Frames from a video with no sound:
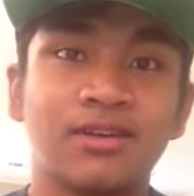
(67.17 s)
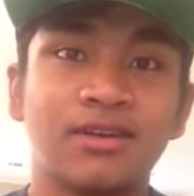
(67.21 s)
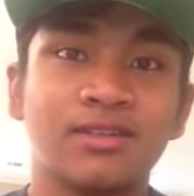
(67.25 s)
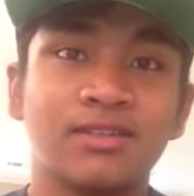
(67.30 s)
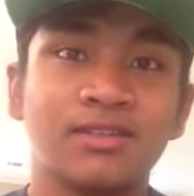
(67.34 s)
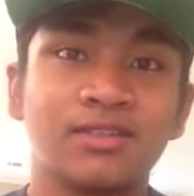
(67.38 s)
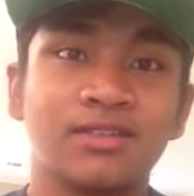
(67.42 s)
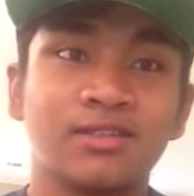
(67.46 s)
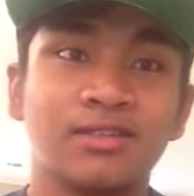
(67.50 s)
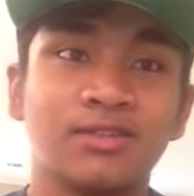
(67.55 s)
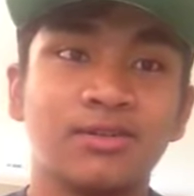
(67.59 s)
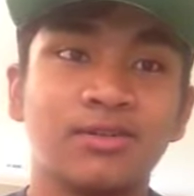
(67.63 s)

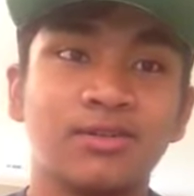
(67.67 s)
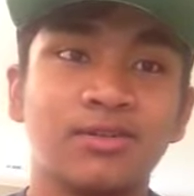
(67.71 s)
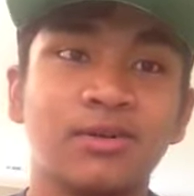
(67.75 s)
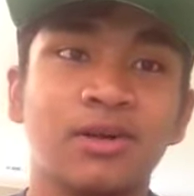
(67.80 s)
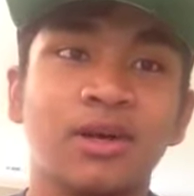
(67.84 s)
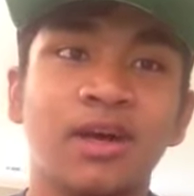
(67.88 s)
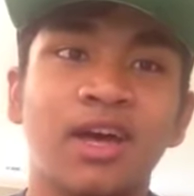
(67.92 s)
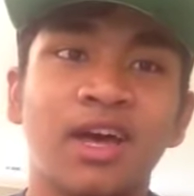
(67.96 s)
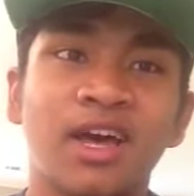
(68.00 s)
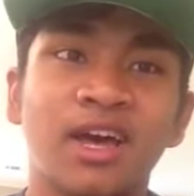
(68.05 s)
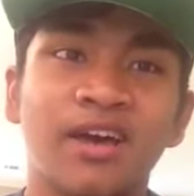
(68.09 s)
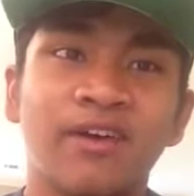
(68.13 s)
So,
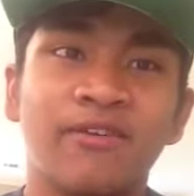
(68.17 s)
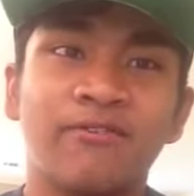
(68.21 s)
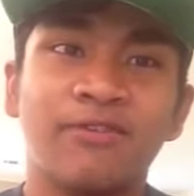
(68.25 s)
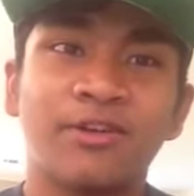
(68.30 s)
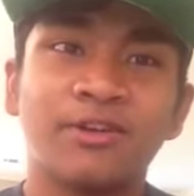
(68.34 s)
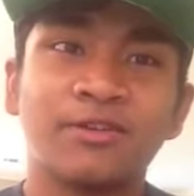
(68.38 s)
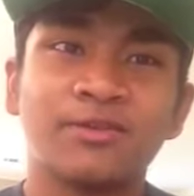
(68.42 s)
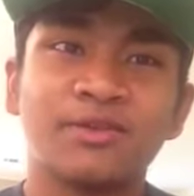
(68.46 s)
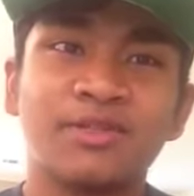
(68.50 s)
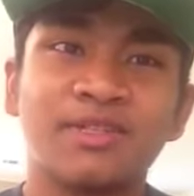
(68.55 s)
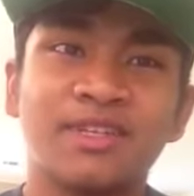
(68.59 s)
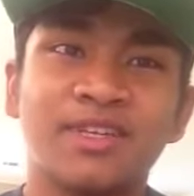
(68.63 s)

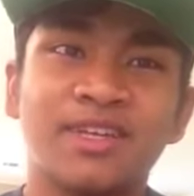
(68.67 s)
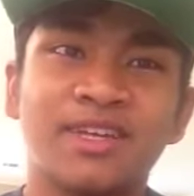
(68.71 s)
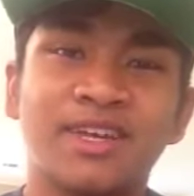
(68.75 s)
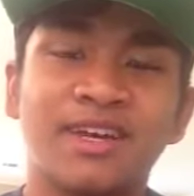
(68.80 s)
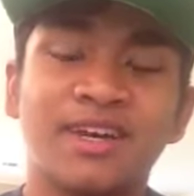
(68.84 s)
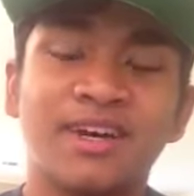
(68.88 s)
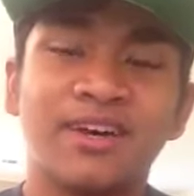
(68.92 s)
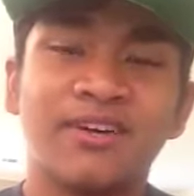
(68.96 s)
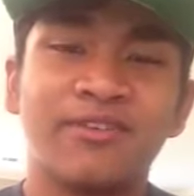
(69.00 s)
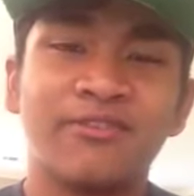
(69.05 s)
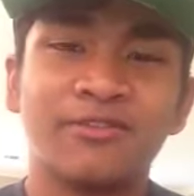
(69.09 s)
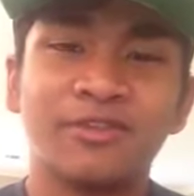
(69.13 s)
freshman
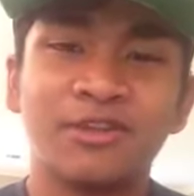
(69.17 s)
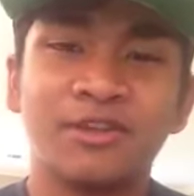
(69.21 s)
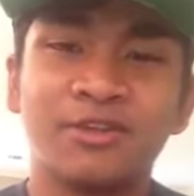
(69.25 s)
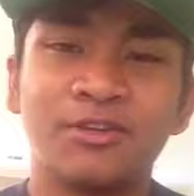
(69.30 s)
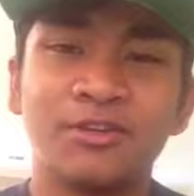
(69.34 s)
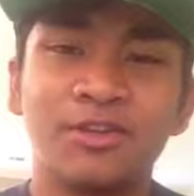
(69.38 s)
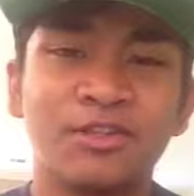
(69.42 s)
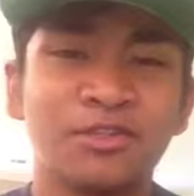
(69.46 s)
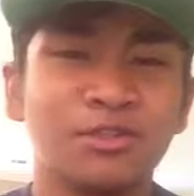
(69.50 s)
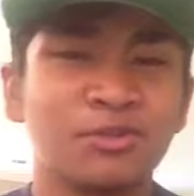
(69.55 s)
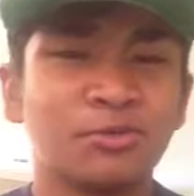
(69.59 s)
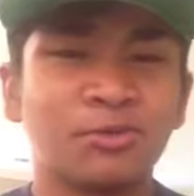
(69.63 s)
year,
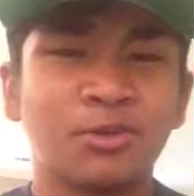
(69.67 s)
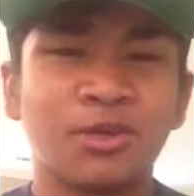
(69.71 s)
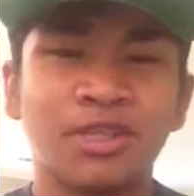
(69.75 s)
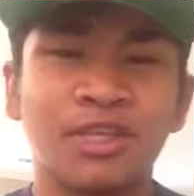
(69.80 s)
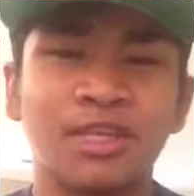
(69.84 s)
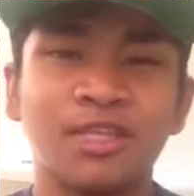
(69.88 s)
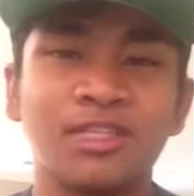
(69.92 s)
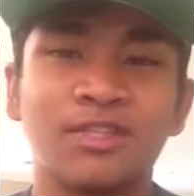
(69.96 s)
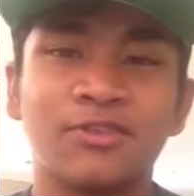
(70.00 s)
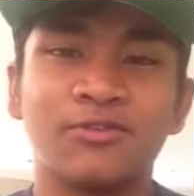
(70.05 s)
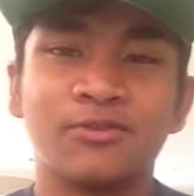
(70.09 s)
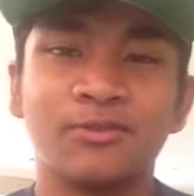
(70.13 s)
this was really
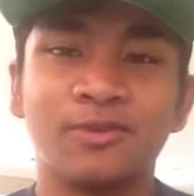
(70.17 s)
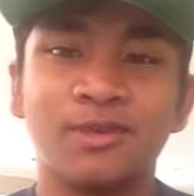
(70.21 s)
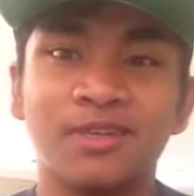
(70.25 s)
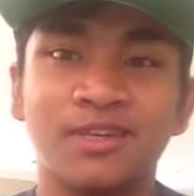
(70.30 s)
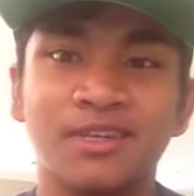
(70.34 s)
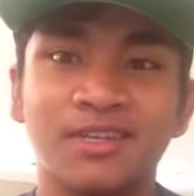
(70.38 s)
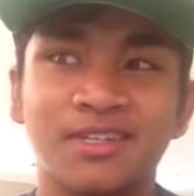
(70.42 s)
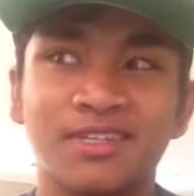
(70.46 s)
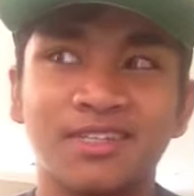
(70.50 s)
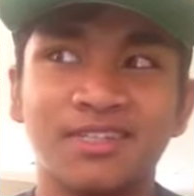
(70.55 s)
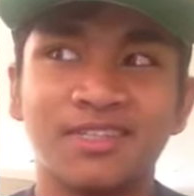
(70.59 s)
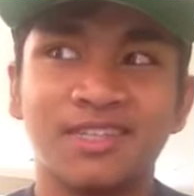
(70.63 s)
easy for me
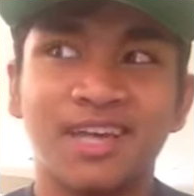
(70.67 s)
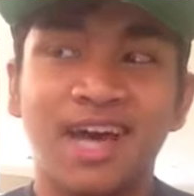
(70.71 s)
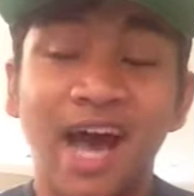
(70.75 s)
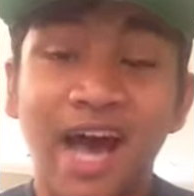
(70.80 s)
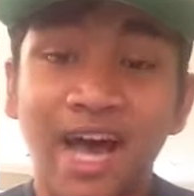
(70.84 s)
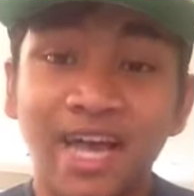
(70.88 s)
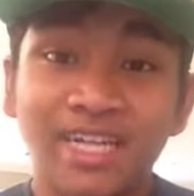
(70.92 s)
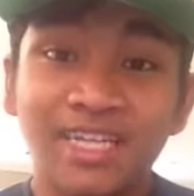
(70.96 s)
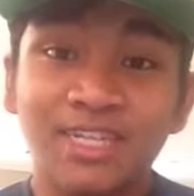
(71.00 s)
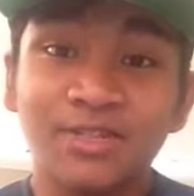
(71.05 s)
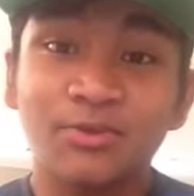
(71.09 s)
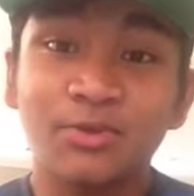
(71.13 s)
because
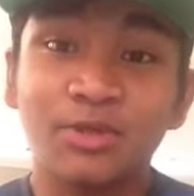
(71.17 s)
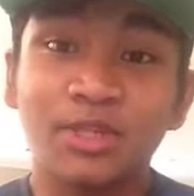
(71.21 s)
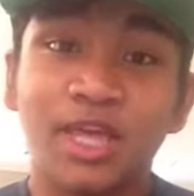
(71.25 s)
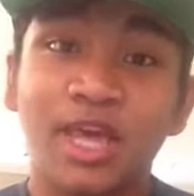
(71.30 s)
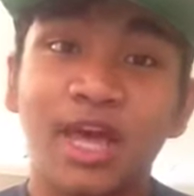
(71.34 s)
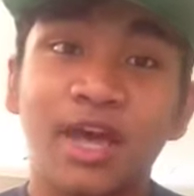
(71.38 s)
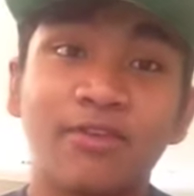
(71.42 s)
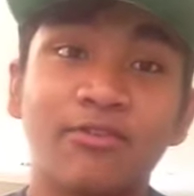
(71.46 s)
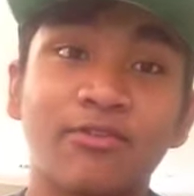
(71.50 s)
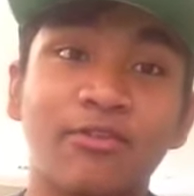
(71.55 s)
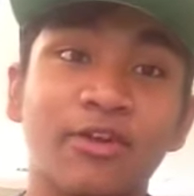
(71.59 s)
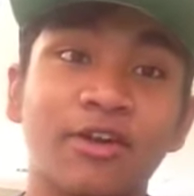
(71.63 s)
I didn't really
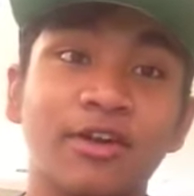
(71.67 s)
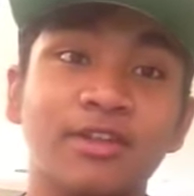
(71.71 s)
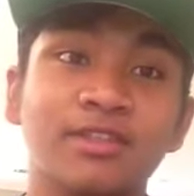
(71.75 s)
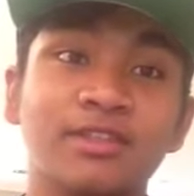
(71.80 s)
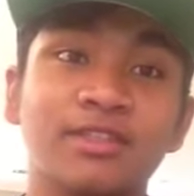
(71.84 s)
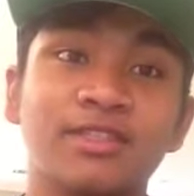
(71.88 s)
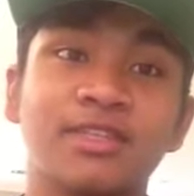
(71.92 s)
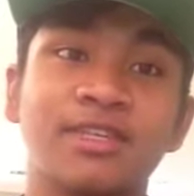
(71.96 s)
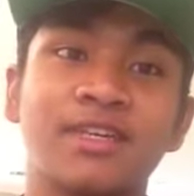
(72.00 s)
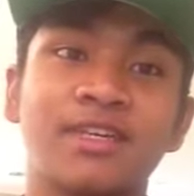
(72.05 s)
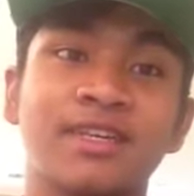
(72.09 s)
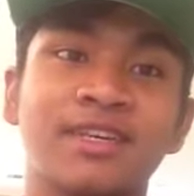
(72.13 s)
have
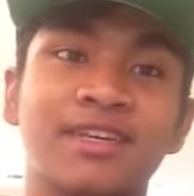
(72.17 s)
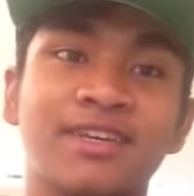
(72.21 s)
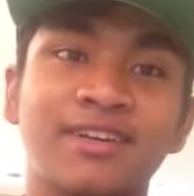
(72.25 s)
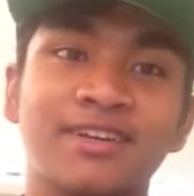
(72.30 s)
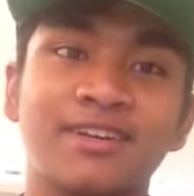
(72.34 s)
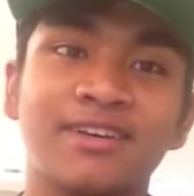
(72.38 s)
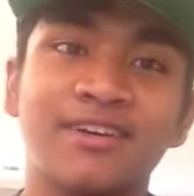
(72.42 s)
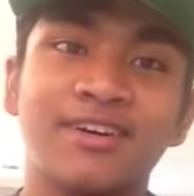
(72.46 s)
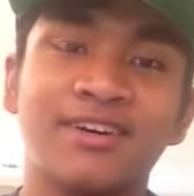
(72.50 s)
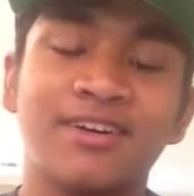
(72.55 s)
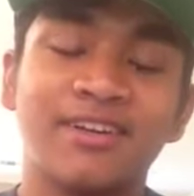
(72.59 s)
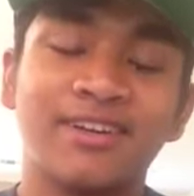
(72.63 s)
friends.
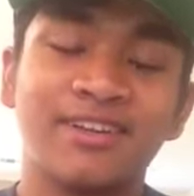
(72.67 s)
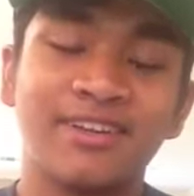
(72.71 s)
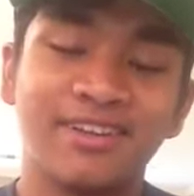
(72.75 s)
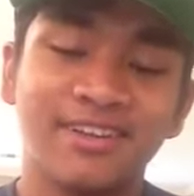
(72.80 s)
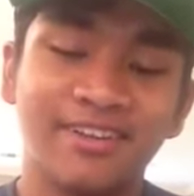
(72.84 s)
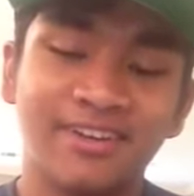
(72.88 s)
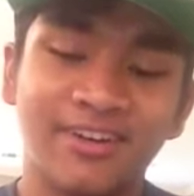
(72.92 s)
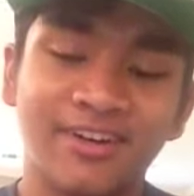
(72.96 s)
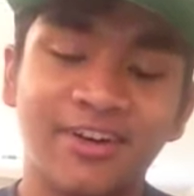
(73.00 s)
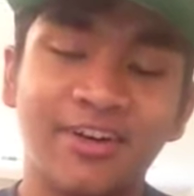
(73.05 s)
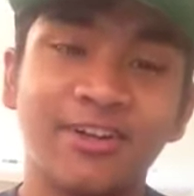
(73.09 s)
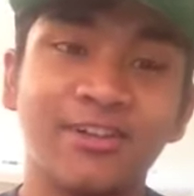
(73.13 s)

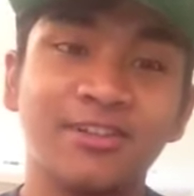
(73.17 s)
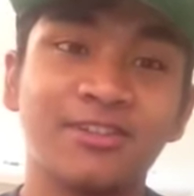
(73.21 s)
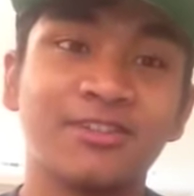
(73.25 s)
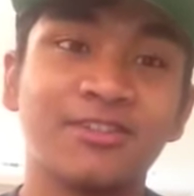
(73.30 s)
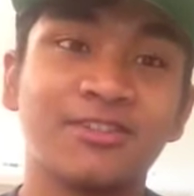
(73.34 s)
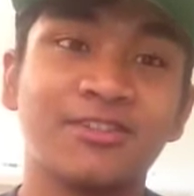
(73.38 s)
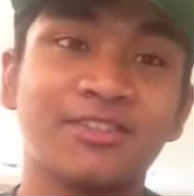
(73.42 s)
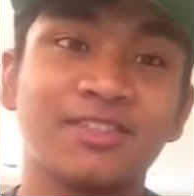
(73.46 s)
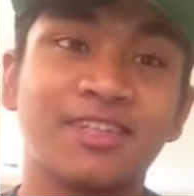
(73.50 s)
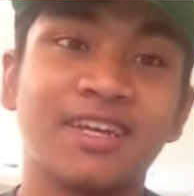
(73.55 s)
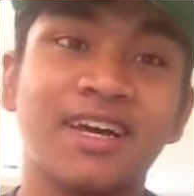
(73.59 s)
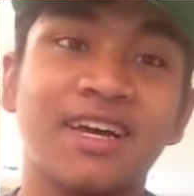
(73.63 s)
All
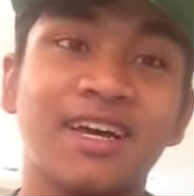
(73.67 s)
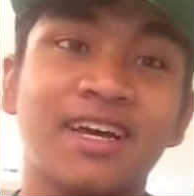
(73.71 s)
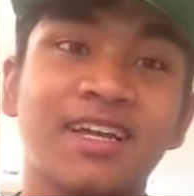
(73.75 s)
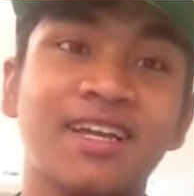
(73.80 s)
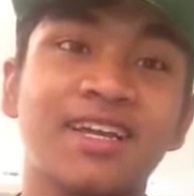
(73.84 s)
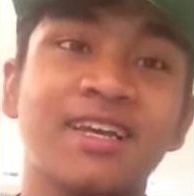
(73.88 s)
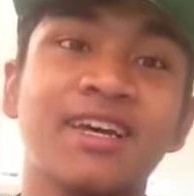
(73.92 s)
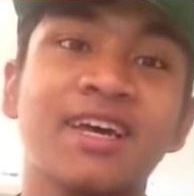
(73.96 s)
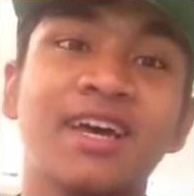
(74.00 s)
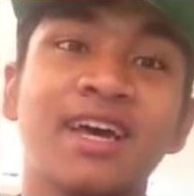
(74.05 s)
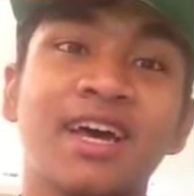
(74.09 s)
jokes aside,